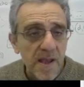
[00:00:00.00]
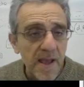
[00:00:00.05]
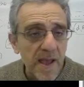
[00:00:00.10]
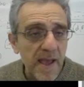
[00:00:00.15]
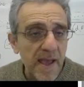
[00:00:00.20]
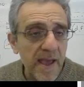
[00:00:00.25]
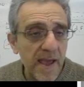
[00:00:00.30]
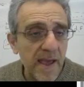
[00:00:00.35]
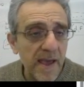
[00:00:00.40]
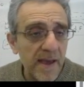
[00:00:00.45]

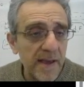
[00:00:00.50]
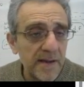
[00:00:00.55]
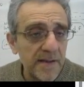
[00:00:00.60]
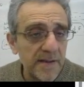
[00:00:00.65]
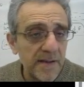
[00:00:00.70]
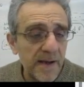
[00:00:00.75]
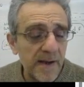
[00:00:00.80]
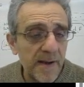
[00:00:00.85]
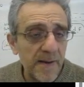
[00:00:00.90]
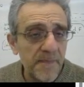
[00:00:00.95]
And
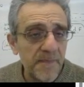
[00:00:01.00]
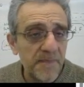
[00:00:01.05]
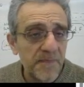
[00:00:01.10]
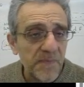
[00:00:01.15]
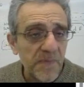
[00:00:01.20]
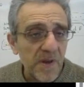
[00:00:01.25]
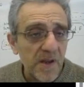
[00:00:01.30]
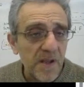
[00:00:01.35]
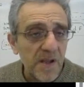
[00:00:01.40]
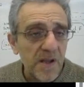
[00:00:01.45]
um,
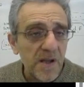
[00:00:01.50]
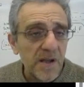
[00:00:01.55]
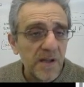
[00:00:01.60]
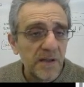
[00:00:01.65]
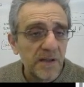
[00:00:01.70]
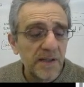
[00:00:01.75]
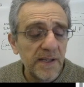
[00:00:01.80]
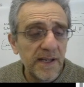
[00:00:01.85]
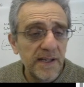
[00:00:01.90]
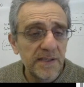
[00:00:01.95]

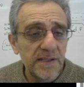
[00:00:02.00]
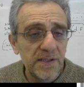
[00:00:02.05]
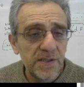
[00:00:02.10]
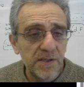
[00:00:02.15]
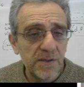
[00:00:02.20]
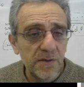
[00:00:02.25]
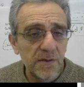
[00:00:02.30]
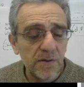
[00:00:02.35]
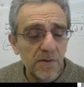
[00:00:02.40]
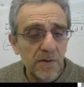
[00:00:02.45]
let's,
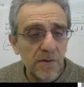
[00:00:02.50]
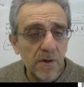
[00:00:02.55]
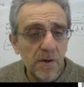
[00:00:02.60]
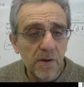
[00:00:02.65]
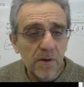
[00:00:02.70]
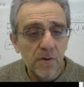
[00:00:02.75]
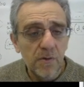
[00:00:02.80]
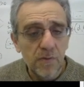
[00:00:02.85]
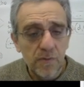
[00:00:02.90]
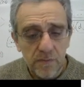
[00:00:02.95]

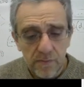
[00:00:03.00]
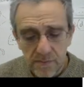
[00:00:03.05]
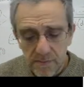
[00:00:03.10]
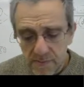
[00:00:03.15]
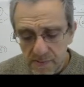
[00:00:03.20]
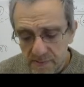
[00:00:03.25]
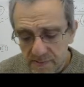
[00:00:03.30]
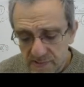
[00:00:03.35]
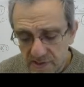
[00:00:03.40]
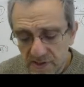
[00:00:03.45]
uh-oh,
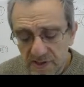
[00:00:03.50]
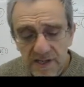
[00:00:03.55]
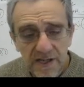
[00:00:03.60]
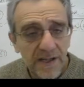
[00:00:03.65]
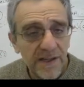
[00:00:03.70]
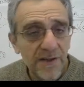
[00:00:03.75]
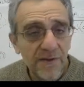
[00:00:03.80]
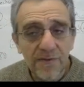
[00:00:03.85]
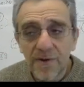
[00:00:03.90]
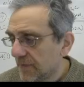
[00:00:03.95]

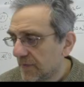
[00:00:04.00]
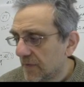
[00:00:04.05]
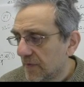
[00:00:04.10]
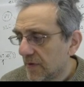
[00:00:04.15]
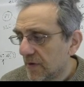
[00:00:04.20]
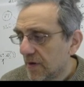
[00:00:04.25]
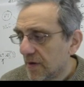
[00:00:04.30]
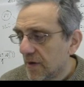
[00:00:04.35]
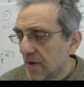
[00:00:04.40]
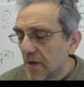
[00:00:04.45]
deleted the wrong.
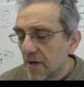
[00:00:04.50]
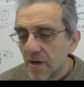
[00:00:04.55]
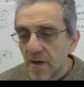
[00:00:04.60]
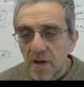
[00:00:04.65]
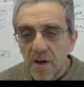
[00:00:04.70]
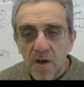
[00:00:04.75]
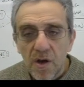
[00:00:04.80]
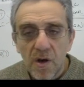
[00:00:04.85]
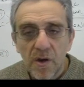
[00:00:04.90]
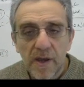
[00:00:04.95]

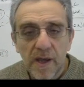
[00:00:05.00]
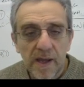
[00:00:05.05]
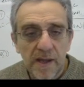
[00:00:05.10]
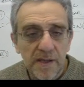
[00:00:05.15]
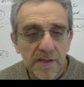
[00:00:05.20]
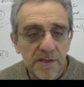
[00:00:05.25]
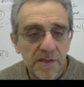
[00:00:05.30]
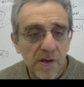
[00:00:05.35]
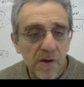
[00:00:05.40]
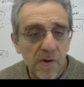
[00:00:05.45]
Okay,
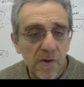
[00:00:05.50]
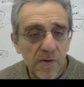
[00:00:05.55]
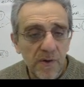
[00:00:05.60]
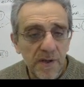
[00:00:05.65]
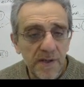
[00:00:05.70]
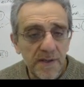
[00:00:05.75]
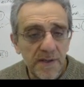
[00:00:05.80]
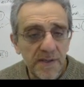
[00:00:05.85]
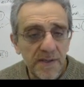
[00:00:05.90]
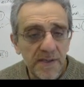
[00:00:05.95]
so
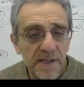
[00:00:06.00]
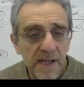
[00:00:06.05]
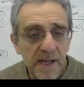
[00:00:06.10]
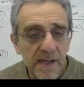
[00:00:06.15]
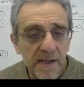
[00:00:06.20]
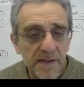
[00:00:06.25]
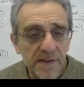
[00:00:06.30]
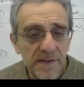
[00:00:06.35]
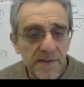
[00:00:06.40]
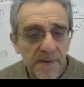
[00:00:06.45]
in this
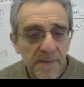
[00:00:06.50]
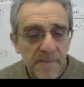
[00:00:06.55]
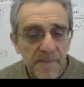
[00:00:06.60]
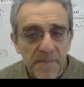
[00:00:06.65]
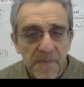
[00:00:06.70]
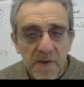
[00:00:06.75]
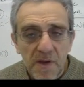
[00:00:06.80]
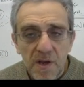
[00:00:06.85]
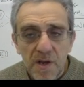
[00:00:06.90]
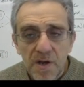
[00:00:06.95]
case,
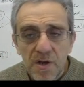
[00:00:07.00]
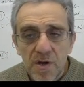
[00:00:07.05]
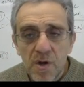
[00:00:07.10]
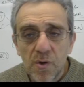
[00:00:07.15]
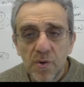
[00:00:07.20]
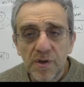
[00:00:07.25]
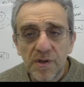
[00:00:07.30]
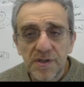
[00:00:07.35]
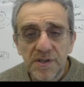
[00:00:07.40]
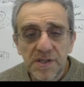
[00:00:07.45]

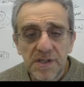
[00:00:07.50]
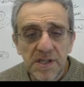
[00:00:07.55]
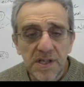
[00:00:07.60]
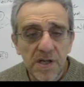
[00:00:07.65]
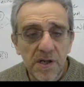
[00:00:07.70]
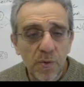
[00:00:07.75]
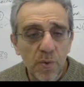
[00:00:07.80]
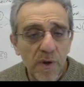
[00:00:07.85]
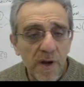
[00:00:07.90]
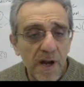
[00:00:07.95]
notice
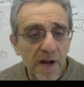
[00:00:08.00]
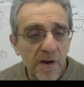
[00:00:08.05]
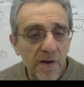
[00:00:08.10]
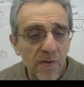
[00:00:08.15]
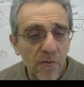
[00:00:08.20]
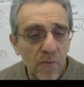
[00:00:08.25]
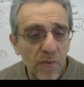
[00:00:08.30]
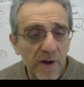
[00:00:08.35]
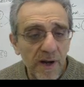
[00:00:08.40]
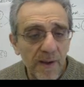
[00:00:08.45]
here when I,
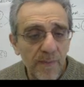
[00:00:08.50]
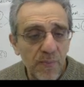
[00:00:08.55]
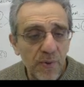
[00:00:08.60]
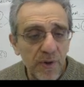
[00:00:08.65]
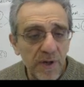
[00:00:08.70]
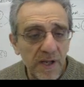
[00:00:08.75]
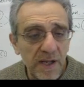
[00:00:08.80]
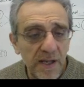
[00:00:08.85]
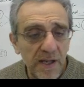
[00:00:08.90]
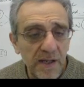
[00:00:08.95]
when I put
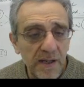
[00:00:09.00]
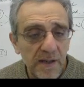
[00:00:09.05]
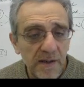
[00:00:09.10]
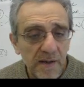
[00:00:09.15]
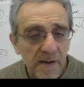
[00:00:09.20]
in